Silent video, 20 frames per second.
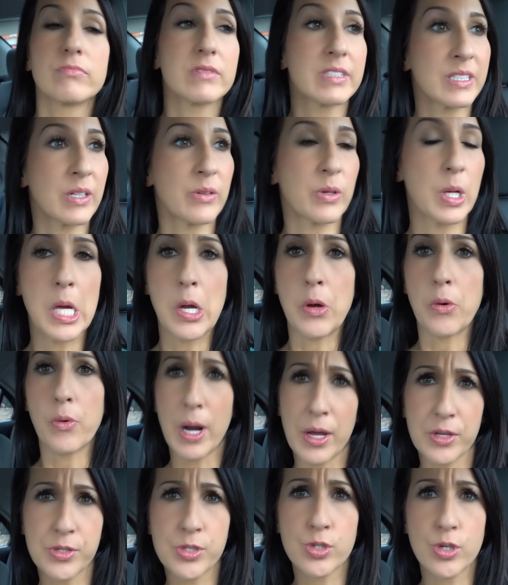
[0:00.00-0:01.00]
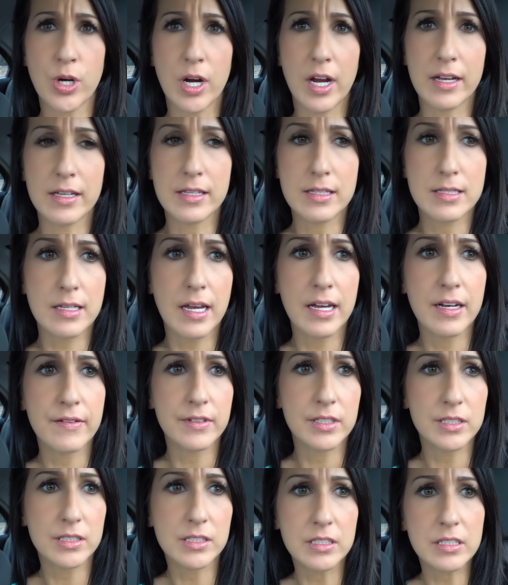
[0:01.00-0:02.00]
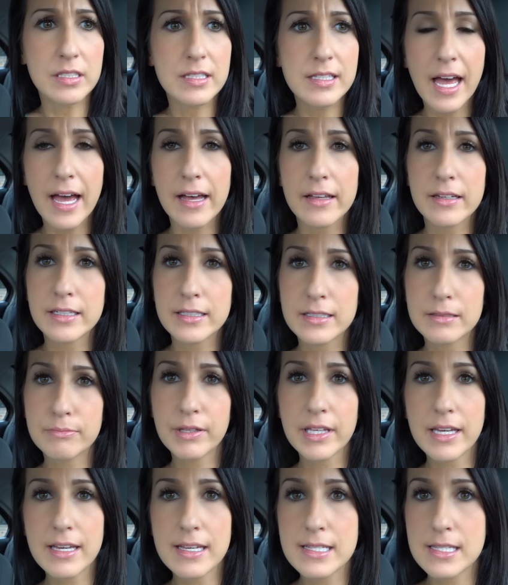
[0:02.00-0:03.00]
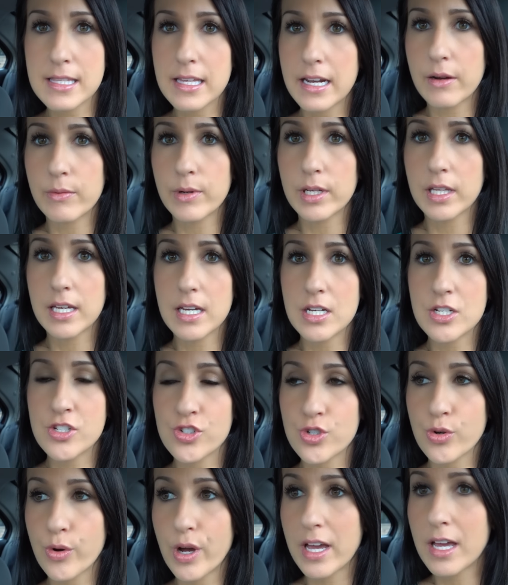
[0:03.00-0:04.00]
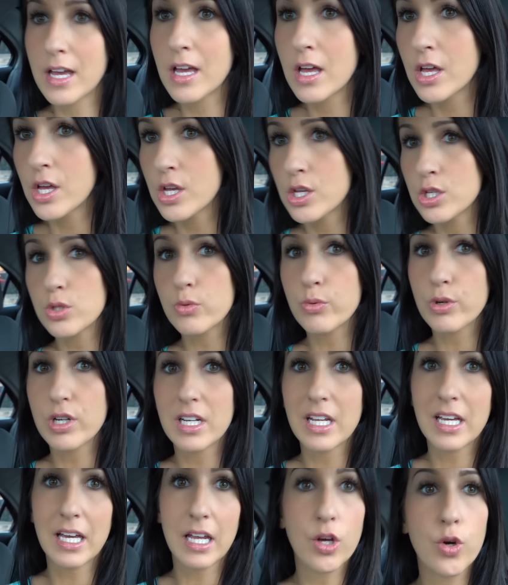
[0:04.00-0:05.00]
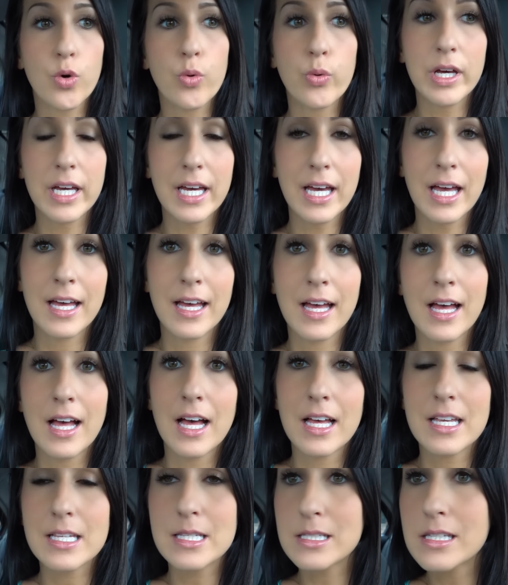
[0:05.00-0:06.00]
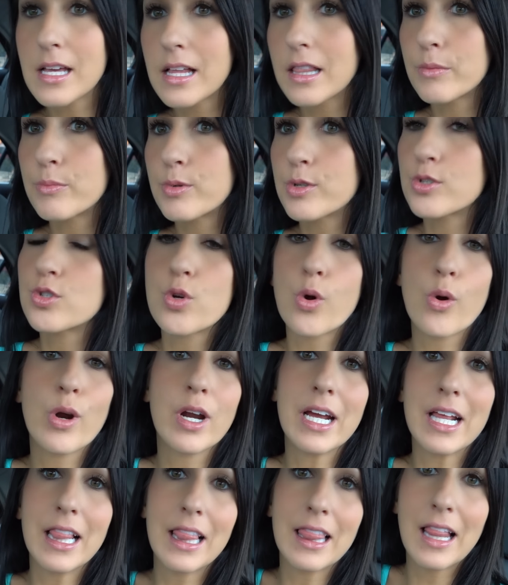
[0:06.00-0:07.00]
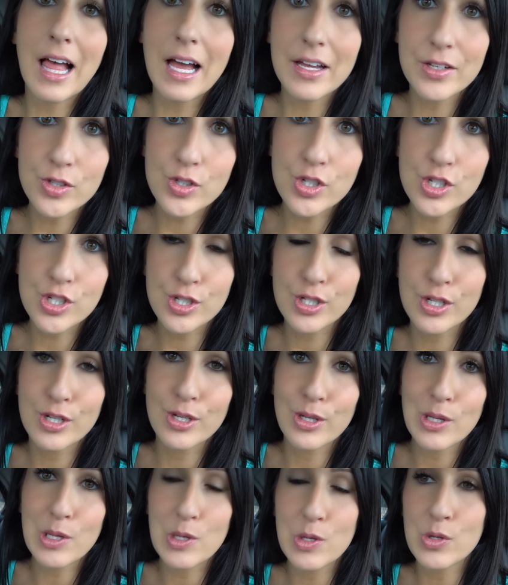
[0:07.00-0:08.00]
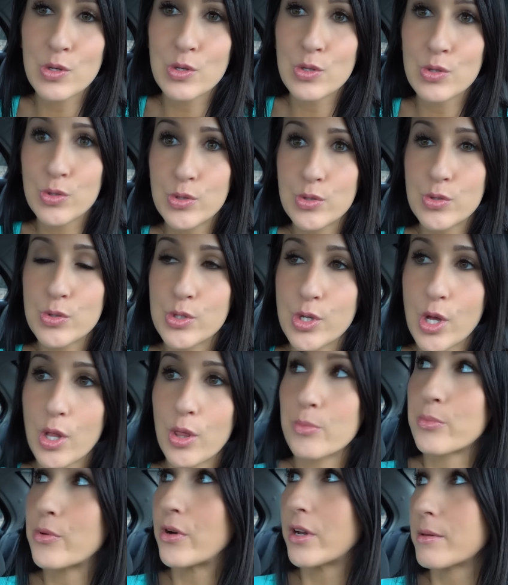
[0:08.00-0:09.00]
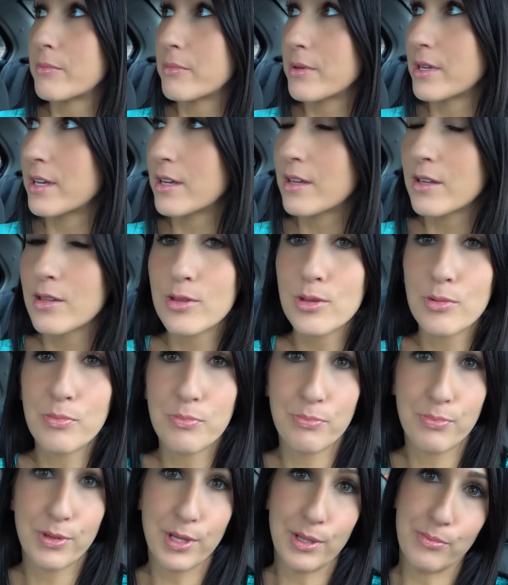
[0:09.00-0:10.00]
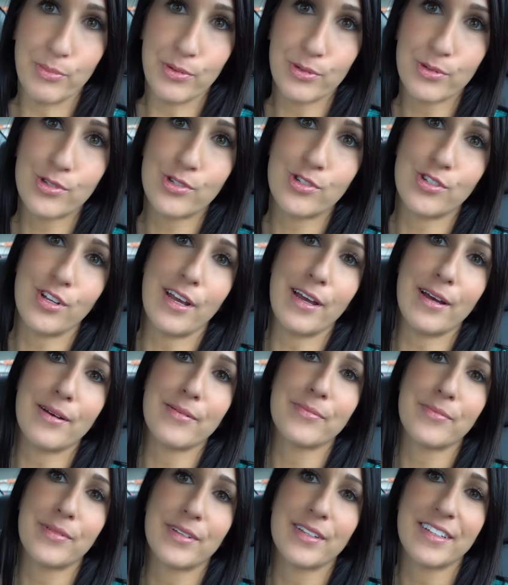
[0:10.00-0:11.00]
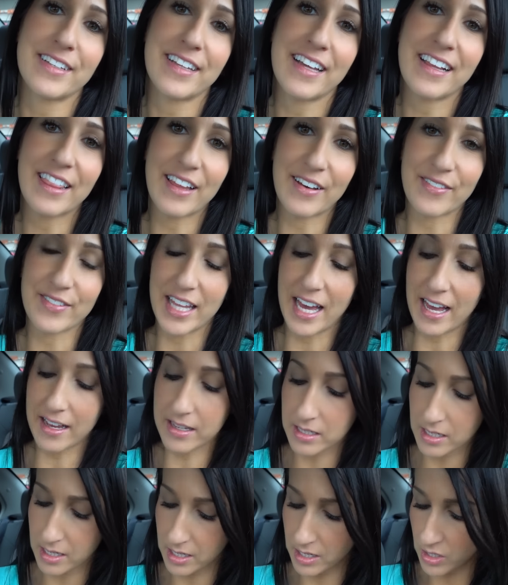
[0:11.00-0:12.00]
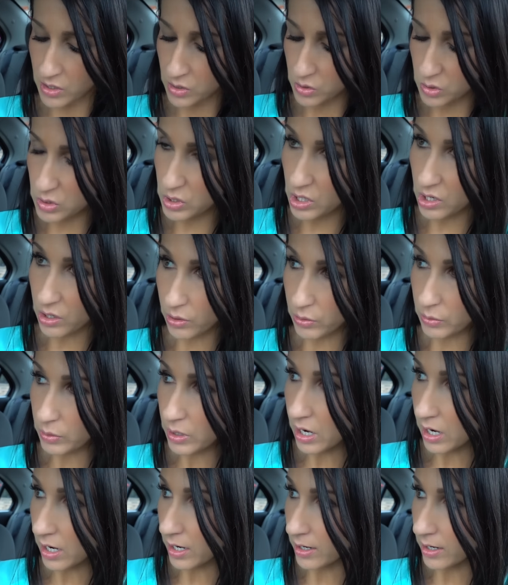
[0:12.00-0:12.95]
it's not really a restaurant, it's kind of a little salad place that I really enjoy. So we're gonna get a quick celebratory lunch, celebrate being the people's champ. I love that. So